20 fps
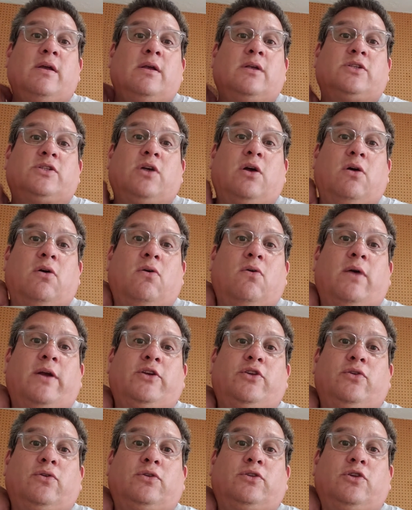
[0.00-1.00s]
So I
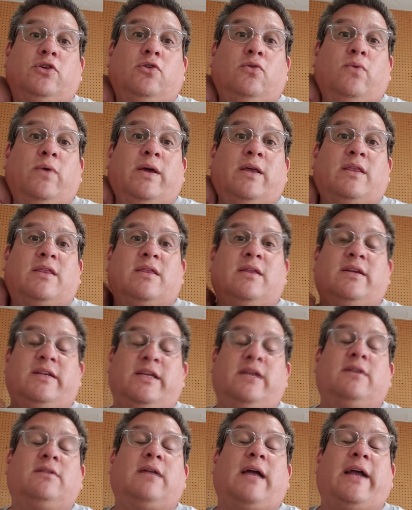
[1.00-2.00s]
do deal with
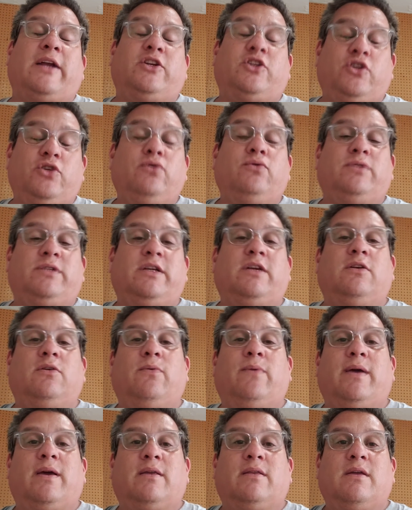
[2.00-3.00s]

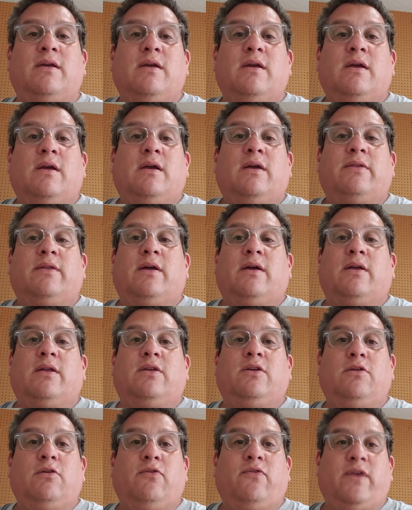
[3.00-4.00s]
the
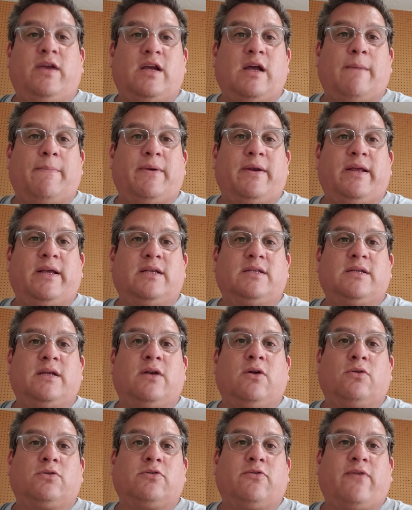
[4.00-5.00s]
UV companies
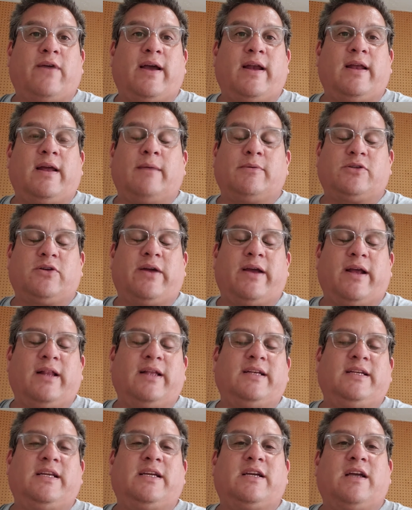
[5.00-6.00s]
and
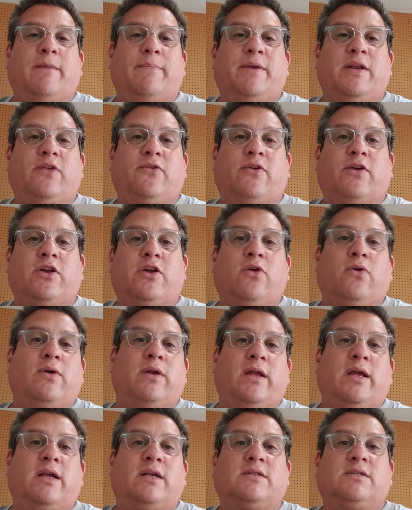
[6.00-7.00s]
LED companies for curing
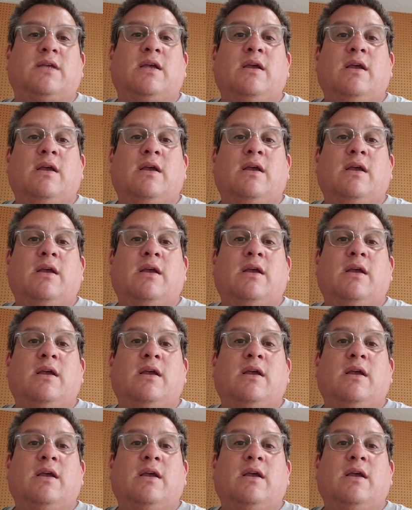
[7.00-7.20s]
inks,